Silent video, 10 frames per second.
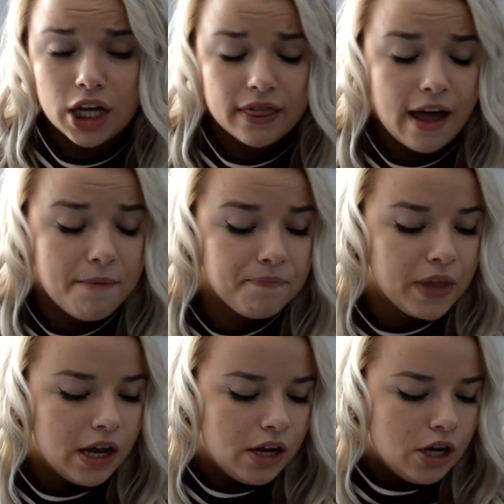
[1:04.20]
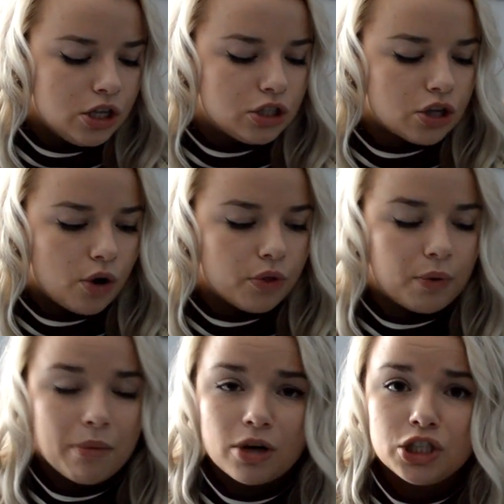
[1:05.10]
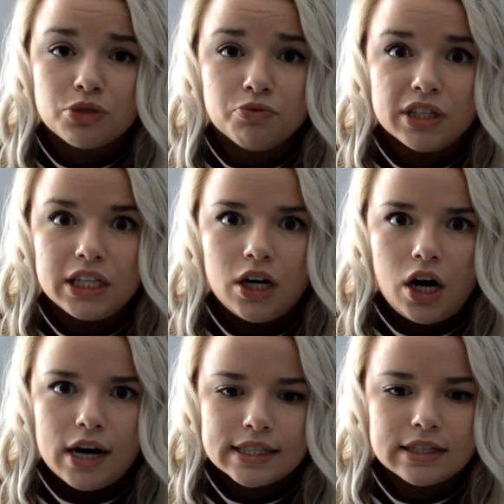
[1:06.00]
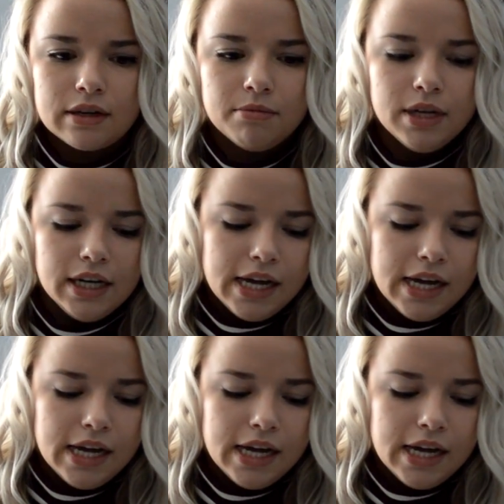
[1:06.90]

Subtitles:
on them. So the wet brush is really awesome.